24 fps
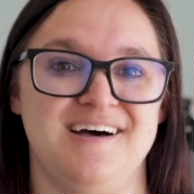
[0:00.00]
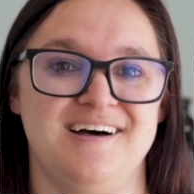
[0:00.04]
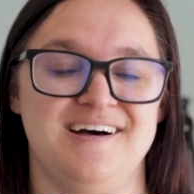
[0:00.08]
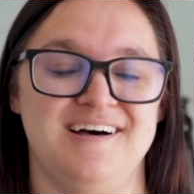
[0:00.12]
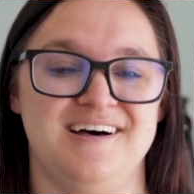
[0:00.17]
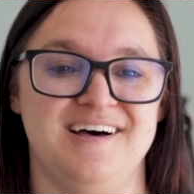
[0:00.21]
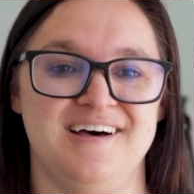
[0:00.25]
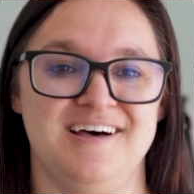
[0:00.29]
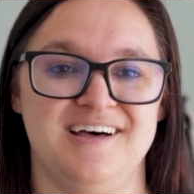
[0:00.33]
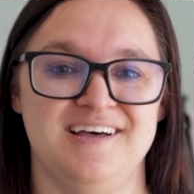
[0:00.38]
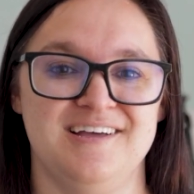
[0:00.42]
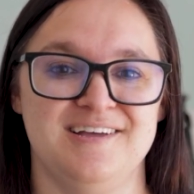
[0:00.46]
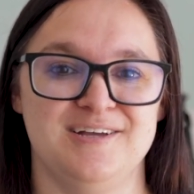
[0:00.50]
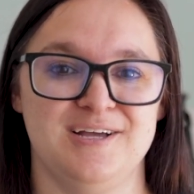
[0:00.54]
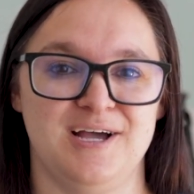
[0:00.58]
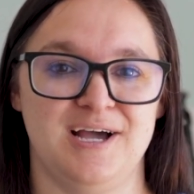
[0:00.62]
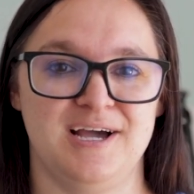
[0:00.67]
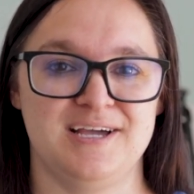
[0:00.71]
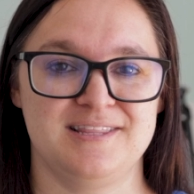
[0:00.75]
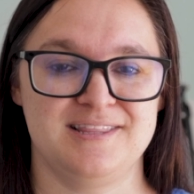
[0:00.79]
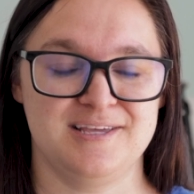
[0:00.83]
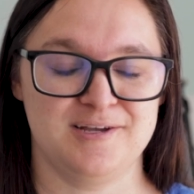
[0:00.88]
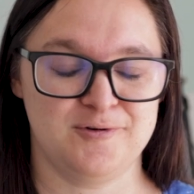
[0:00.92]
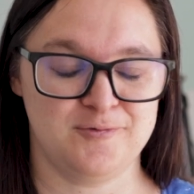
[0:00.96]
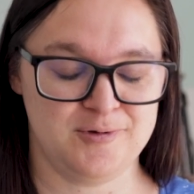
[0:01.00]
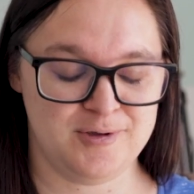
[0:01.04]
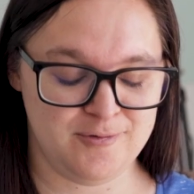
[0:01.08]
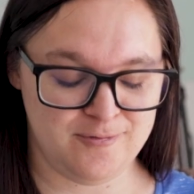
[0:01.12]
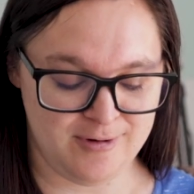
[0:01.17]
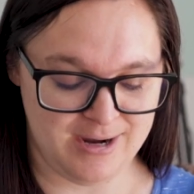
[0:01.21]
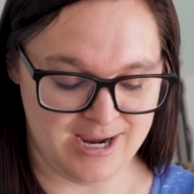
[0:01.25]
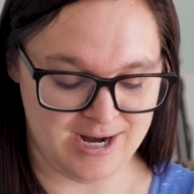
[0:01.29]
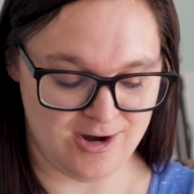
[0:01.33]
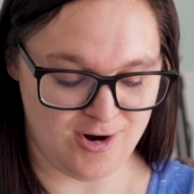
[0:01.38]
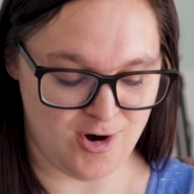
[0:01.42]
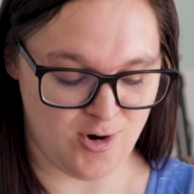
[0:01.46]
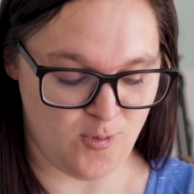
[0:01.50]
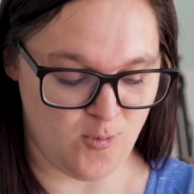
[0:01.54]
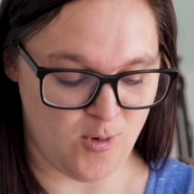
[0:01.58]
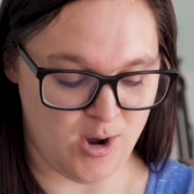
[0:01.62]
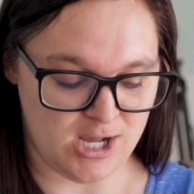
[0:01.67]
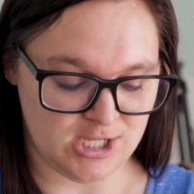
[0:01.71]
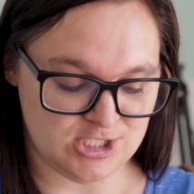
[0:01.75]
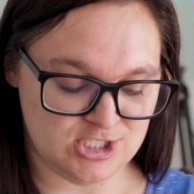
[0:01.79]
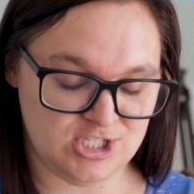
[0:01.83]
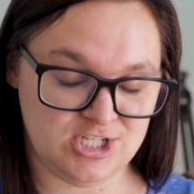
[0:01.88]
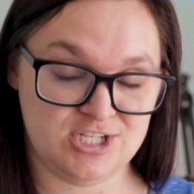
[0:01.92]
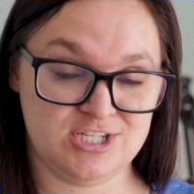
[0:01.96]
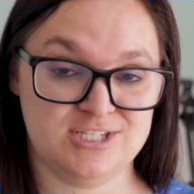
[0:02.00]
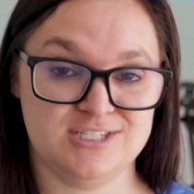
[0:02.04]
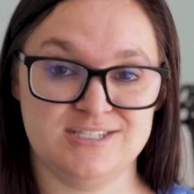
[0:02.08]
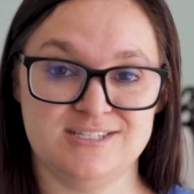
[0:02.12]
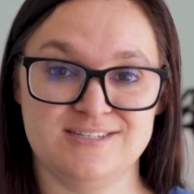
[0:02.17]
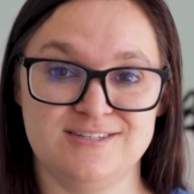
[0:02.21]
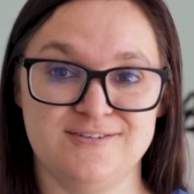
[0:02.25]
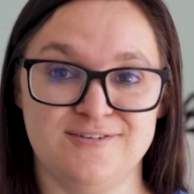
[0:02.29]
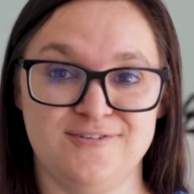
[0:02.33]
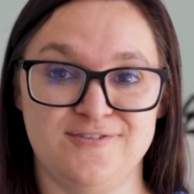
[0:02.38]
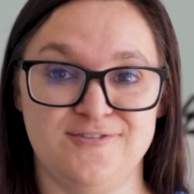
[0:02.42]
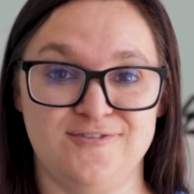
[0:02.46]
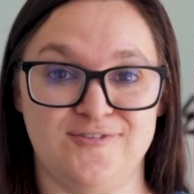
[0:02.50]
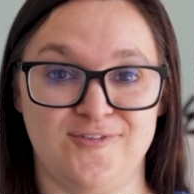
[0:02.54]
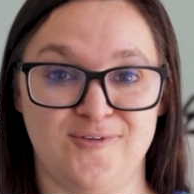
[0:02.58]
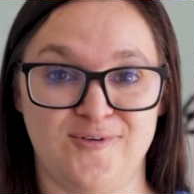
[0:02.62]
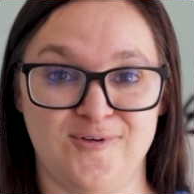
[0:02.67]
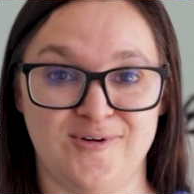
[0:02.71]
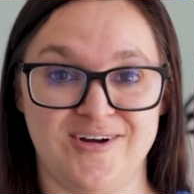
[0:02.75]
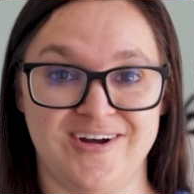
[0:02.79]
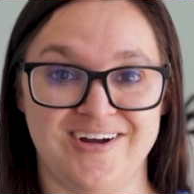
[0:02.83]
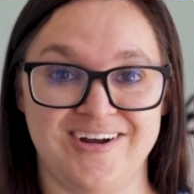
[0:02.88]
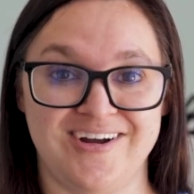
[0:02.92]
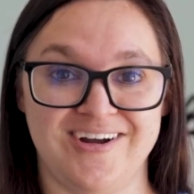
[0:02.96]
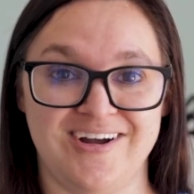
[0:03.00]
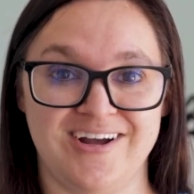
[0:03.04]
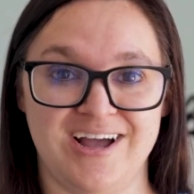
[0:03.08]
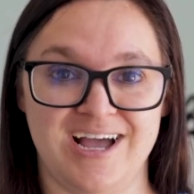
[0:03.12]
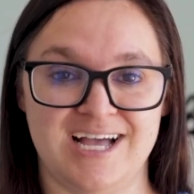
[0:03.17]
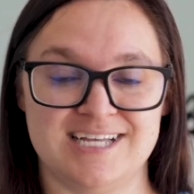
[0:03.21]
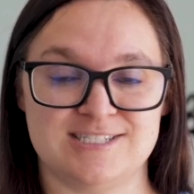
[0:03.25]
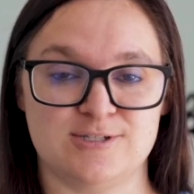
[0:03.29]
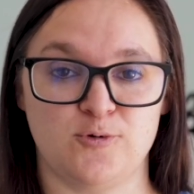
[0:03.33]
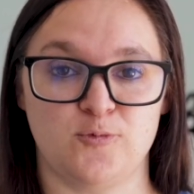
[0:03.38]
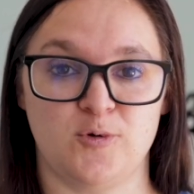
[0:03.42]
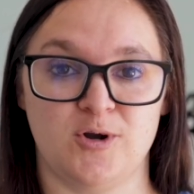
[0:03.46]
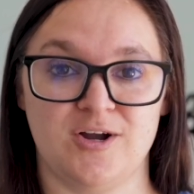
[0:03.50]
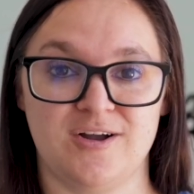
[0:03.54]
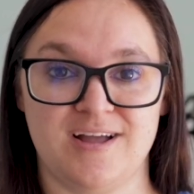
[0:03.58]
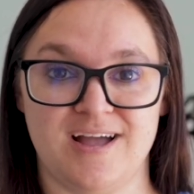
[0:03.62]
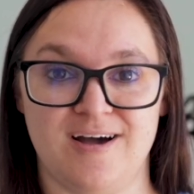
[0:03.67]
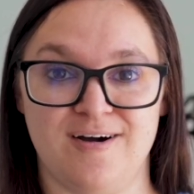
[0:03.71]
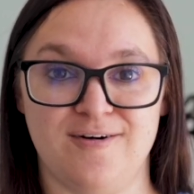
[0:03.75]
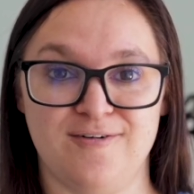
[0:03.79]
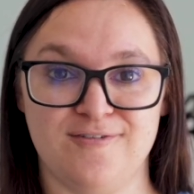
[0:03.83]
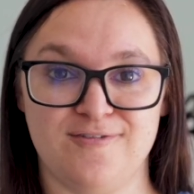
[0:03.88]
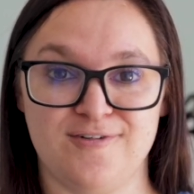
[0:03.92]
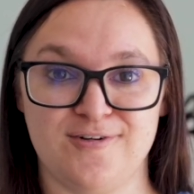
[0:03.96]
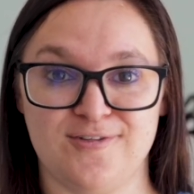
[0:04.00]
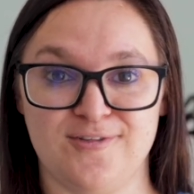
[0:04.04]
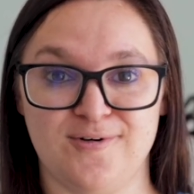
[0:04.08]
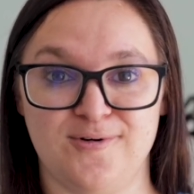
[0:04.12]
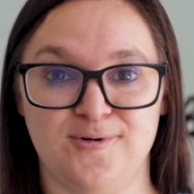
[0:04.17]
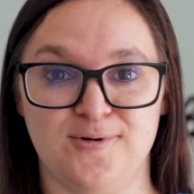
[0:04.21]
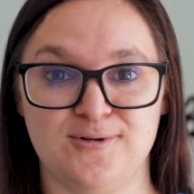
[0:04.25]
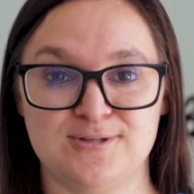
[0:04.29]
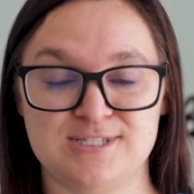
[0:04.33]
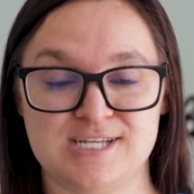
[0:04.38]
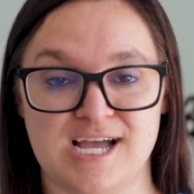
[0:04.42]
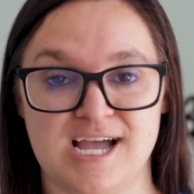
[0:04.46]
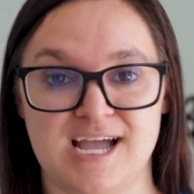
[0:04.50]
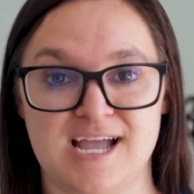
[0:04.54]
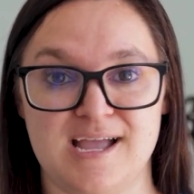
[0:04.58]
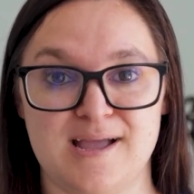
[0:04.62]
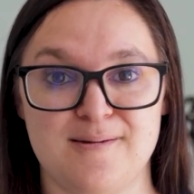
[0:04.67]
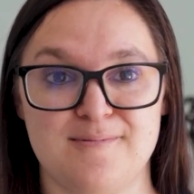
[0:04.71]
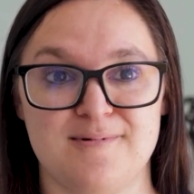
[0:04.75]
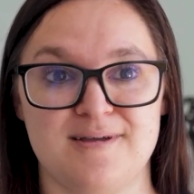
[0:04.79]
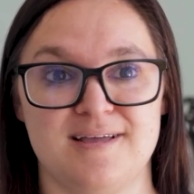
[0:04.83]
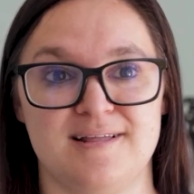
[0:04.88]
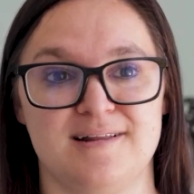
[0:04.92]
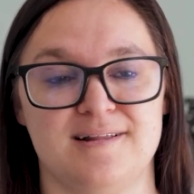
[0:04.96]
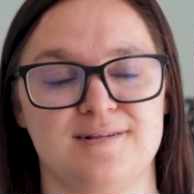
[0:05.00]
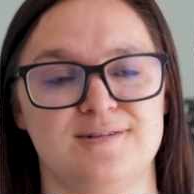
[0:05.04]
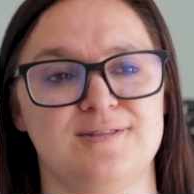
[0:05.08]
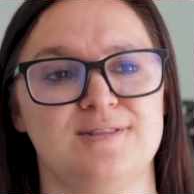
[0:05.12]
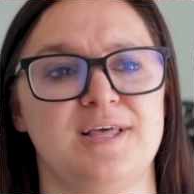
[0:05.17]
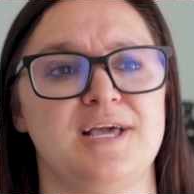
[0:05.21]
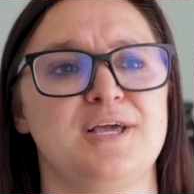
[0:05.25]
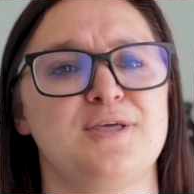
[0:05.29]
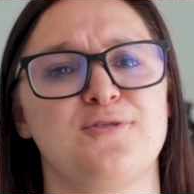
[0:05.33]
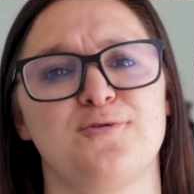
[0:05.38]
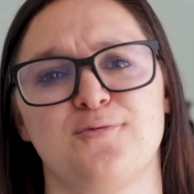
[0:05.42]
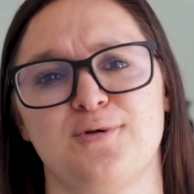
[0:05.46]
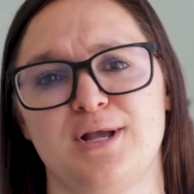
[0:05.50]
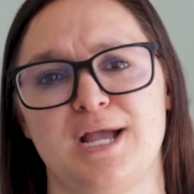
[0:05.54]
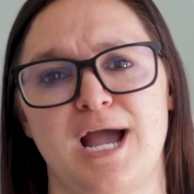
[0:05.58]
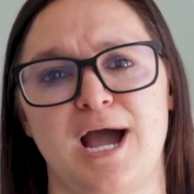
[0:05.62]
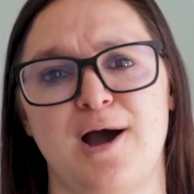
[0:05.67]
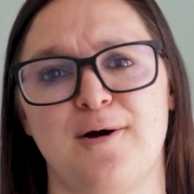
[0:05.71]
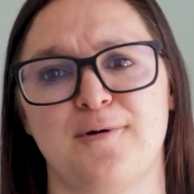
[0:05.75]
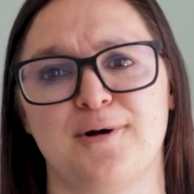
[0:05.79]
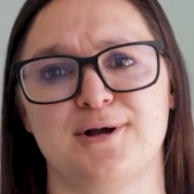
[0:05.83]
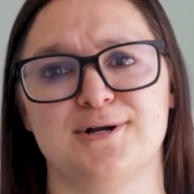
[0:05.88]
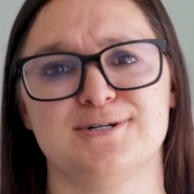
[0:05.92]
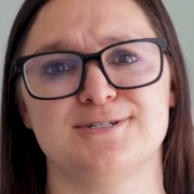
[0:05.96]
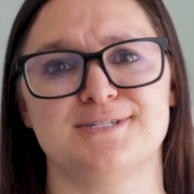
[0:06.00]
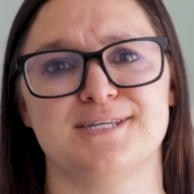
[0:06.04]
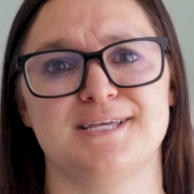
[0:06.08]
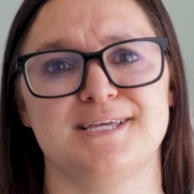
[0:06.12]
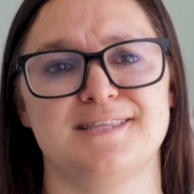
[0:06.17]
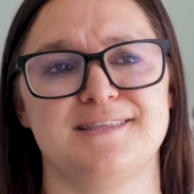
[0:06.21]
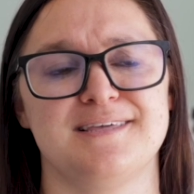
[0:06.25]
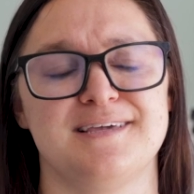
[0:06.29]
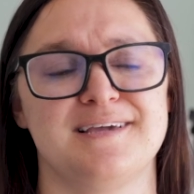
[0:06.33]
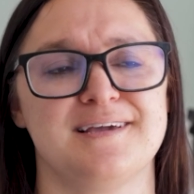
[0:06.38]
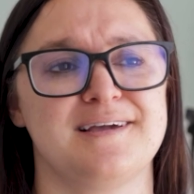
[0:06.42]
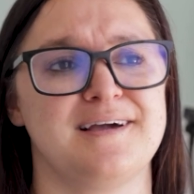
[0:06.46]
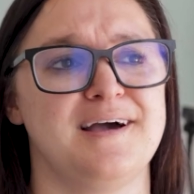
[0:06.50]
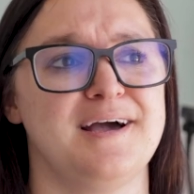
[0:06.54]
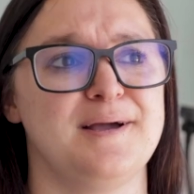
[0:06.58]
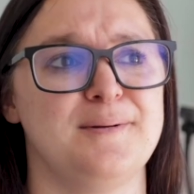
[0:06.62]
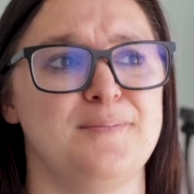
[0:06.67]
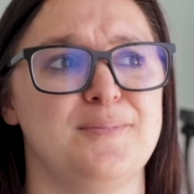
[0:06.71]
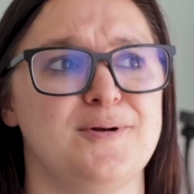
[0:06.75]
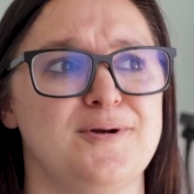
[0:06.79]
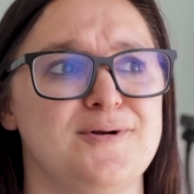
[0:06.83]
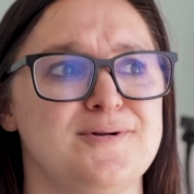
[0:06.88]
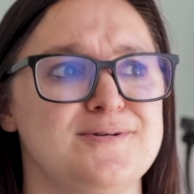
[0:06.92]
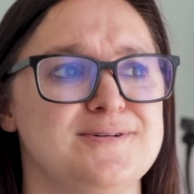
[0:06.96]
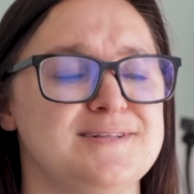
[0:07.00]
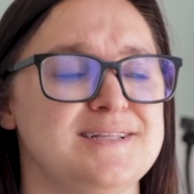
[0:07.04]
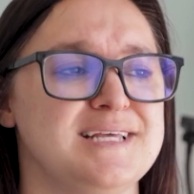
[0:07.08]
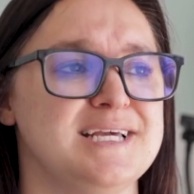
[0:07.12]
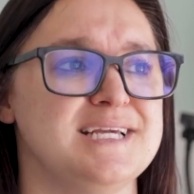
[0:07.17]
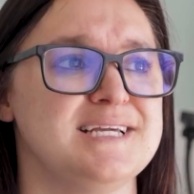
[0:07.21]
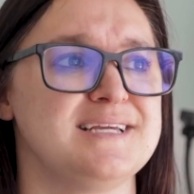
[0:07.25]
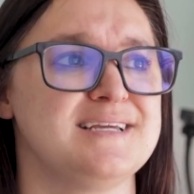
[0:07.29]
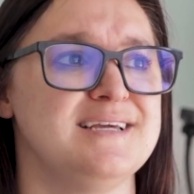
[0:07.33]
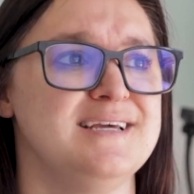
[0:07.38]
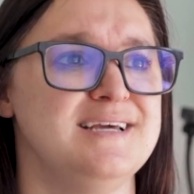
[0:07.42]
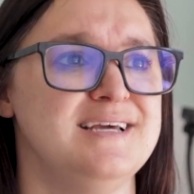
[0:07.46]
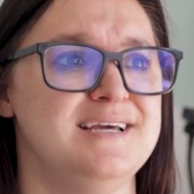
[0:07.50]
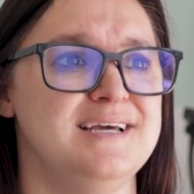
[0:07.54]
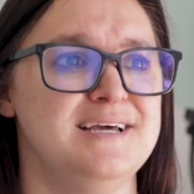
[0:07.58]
I think we ran our watches as a workout for the whole time, and in like 3 hours, I think I burned like